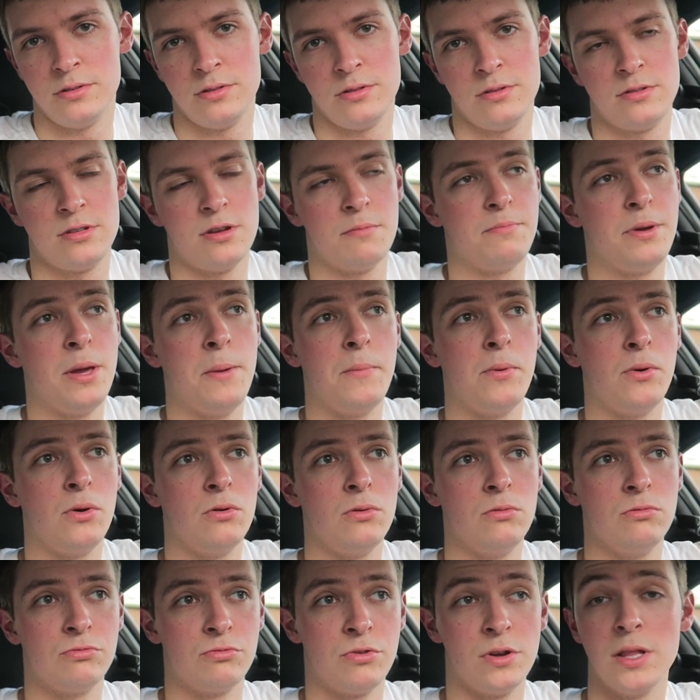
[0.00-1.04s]
Some
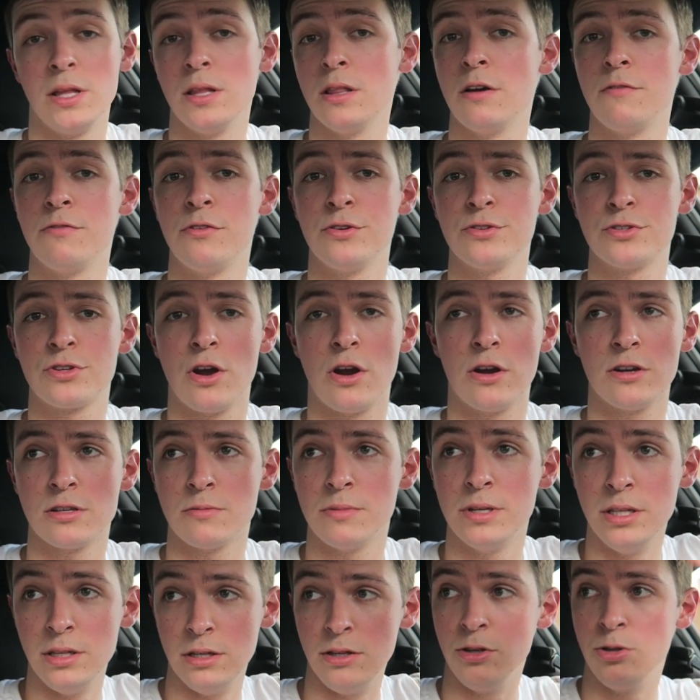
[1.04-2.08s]
people really love those cars. I
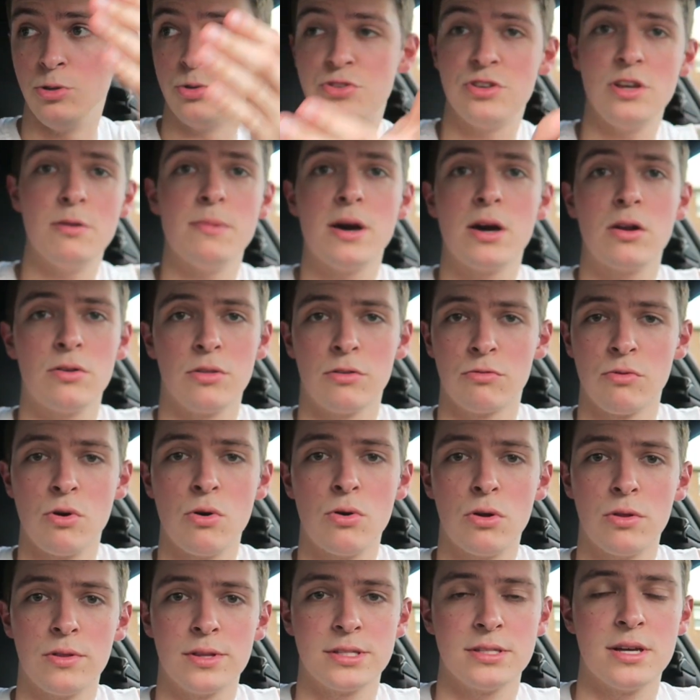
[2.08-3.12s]
mean, you see them out on the
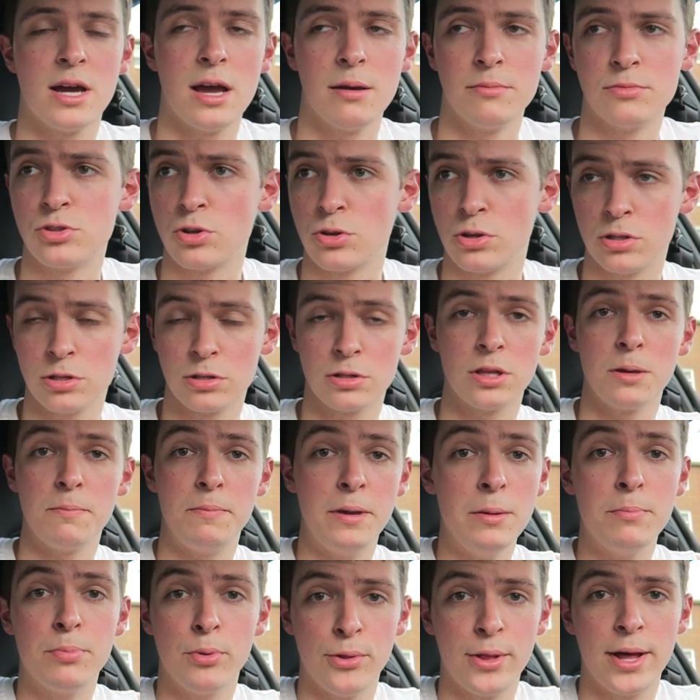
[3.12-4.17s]
road all the time, so clearly
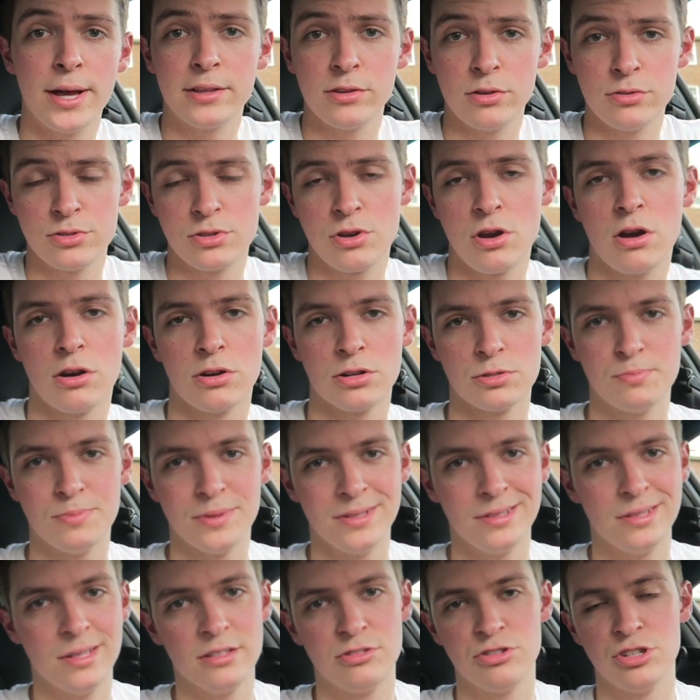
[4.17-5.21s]
people like those cars,
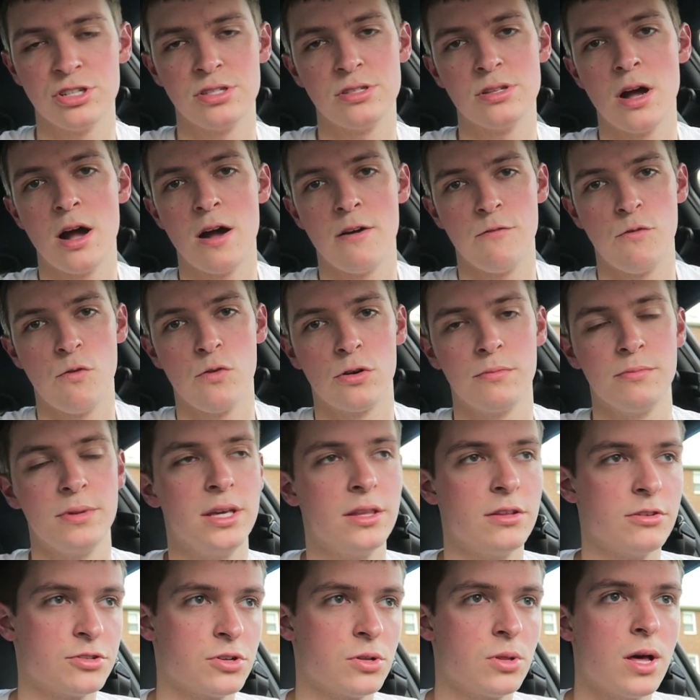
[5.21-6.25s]
but it's just not for me.
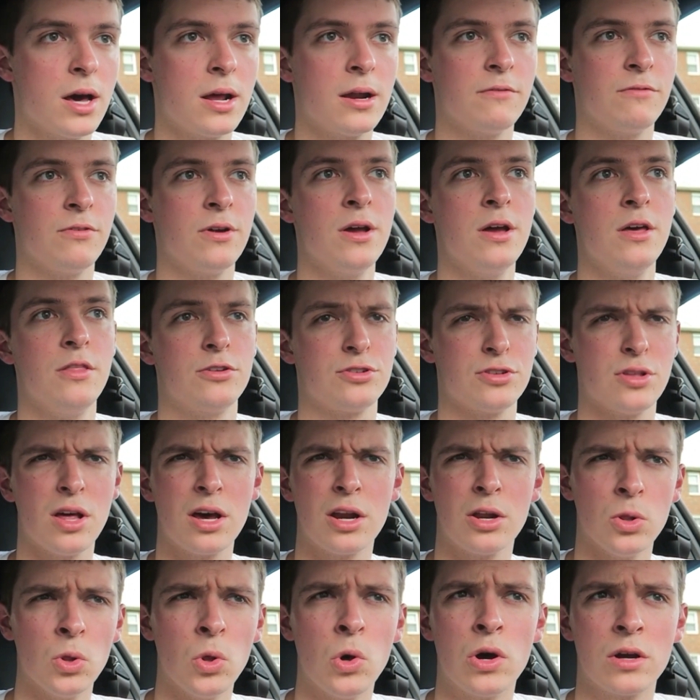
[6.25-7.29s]
There's a lot of
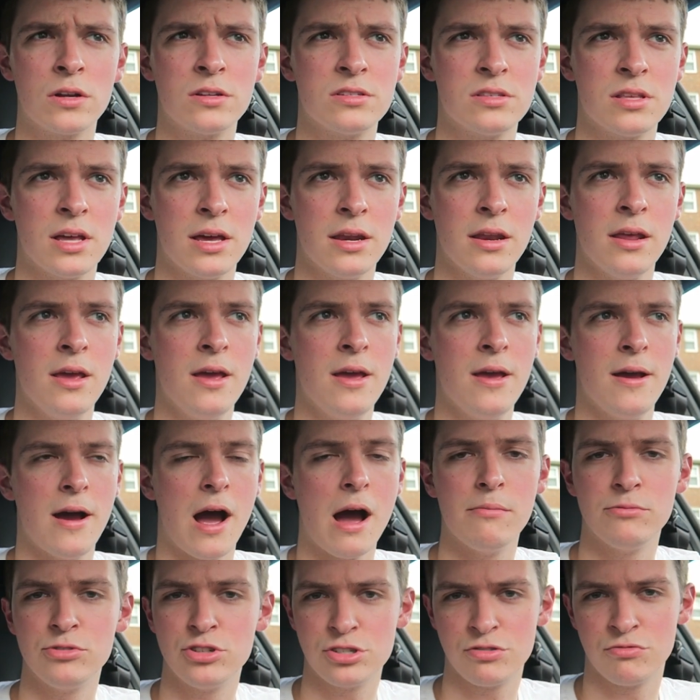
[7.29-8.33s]
looks that
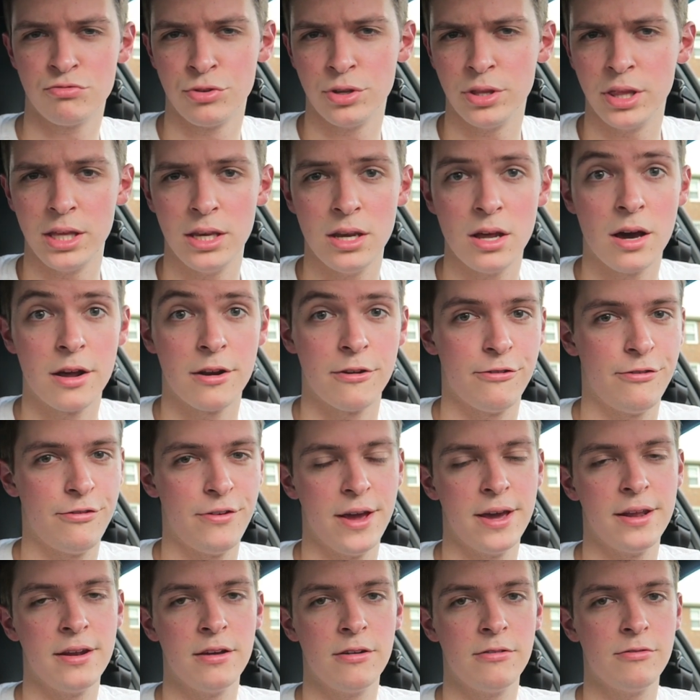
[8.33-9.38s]
I'm just really not a
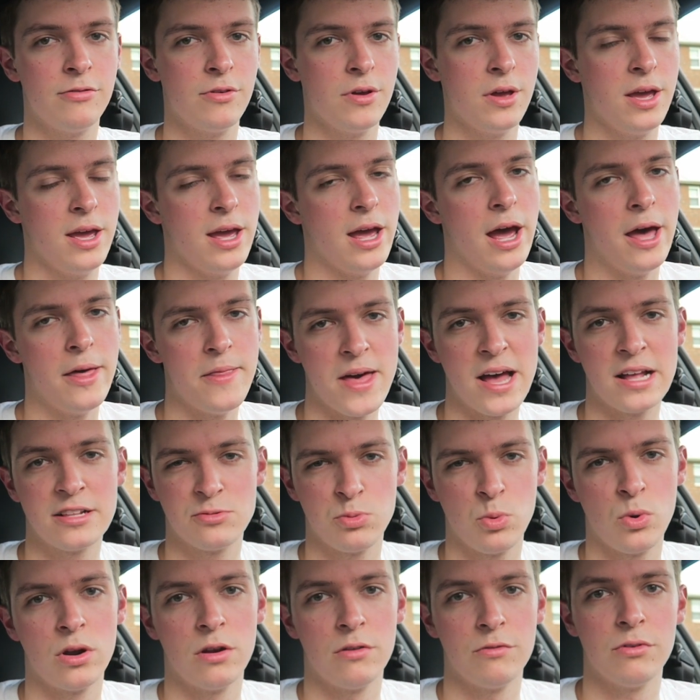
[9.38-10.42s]
fan of, and that's
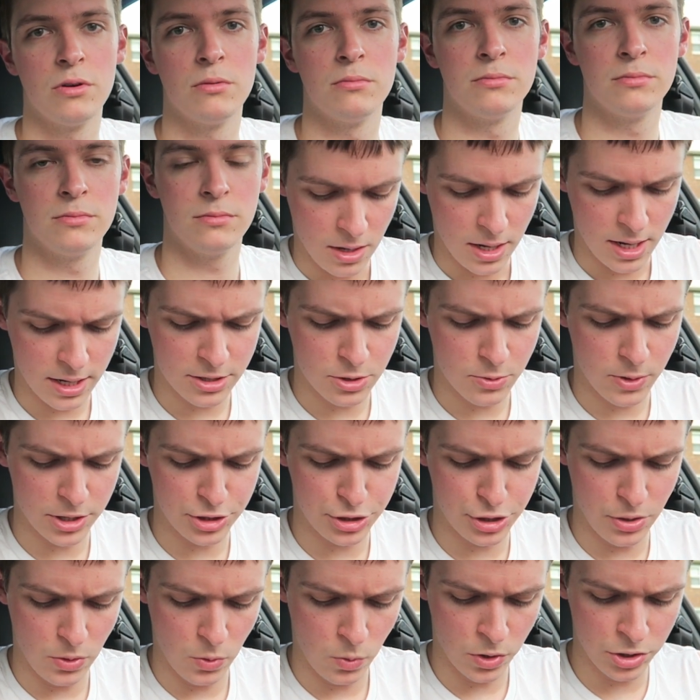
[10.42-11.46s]
one of them. Next
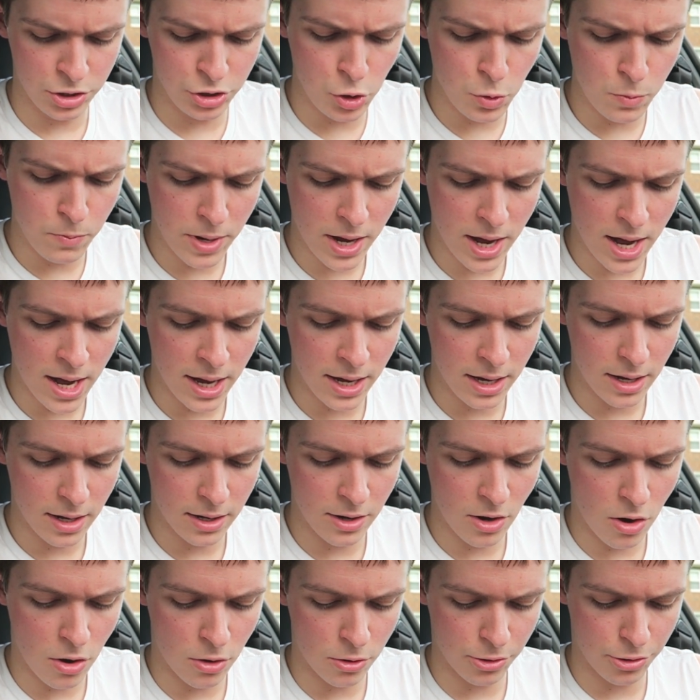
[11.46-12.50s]
question, would you buy
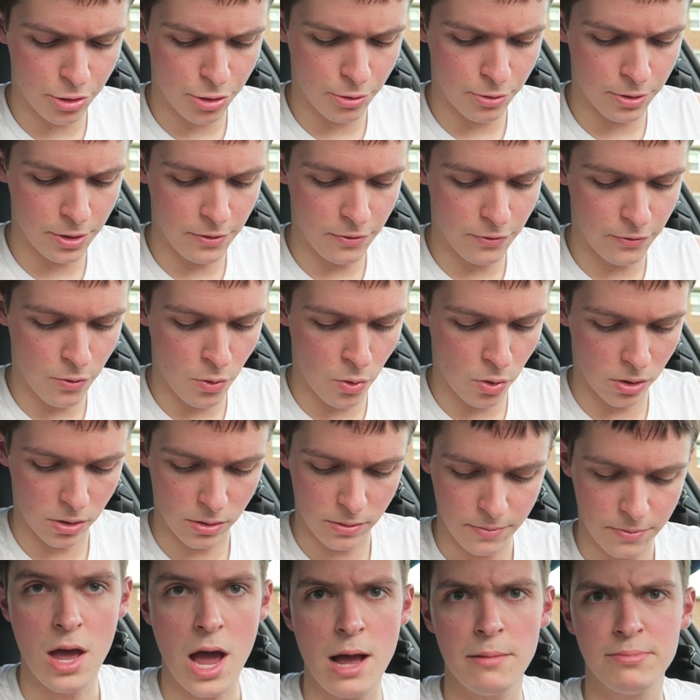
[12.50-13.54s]
an
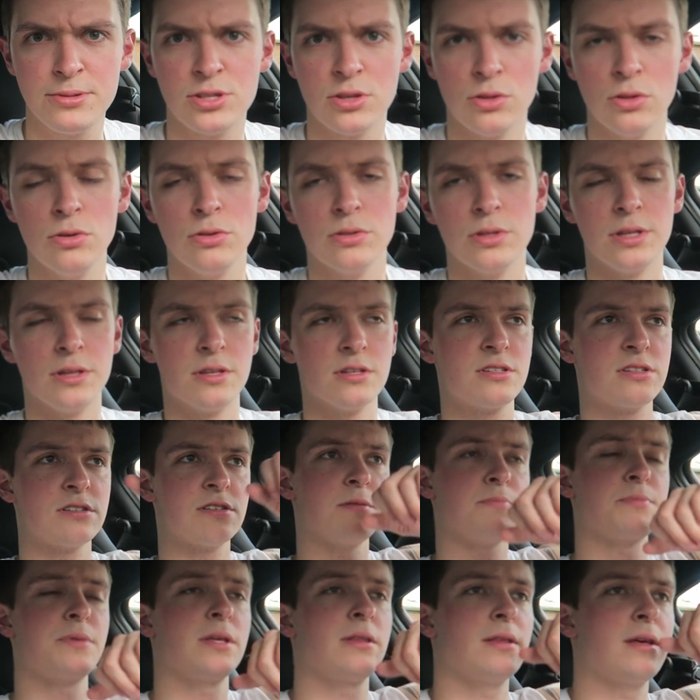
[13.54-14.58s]
R34? Absolutely. This is
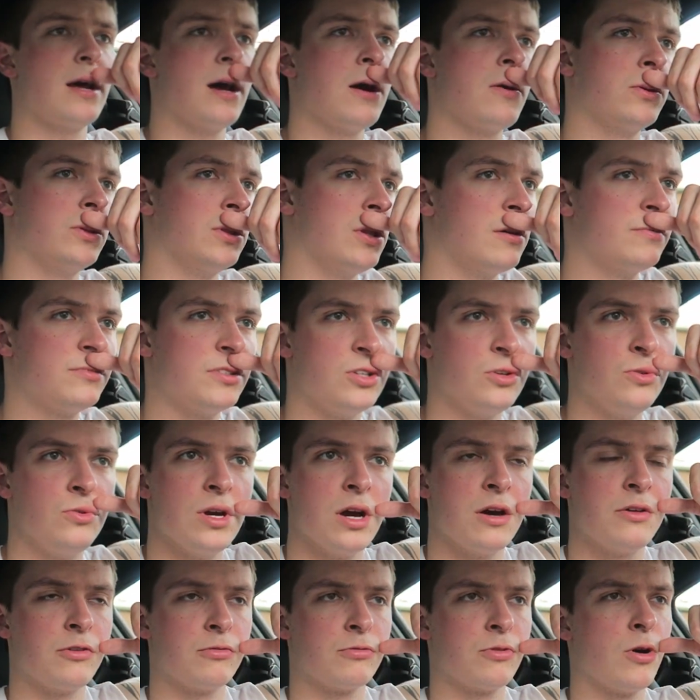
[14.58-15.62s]
something that I would love to do
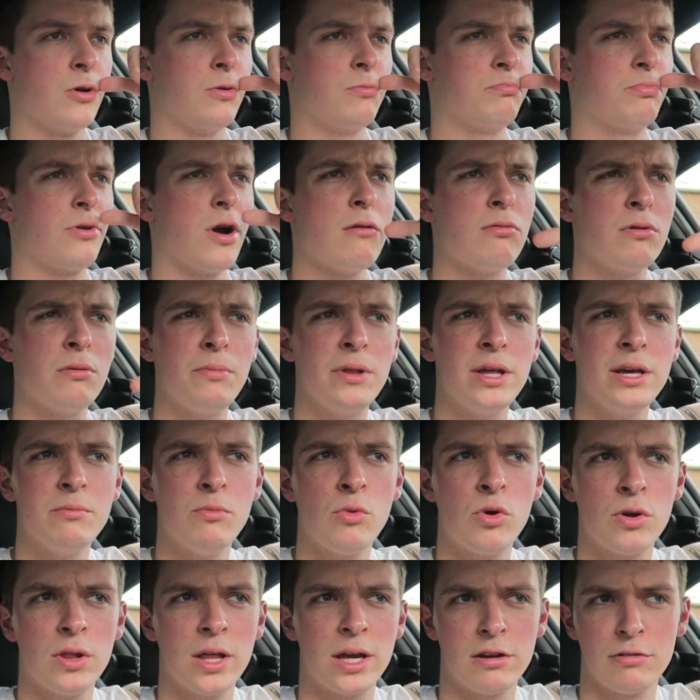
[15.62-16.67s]
down the road. Probably
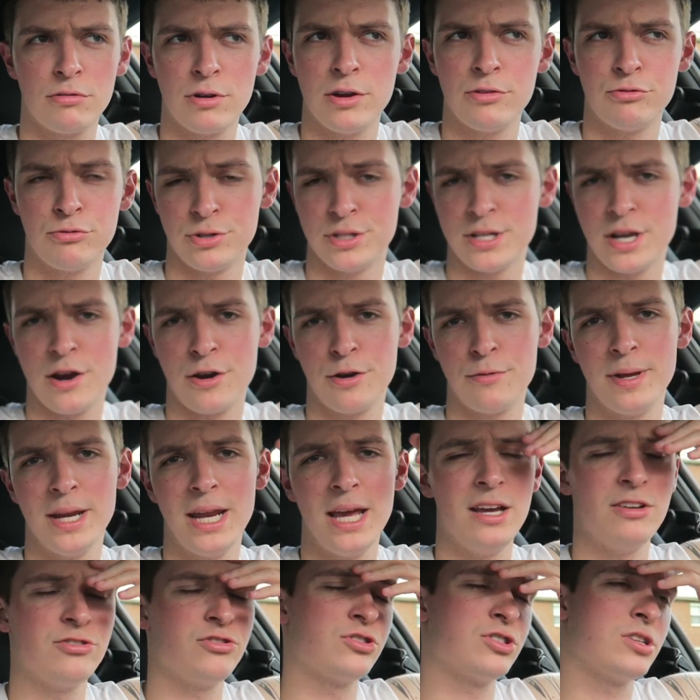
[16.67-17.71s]
more like around retirement
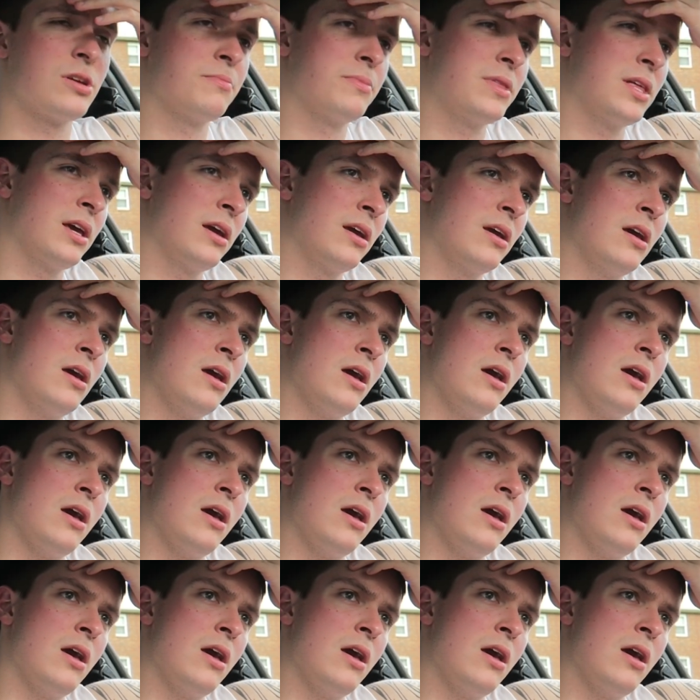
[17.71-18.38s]
age or something.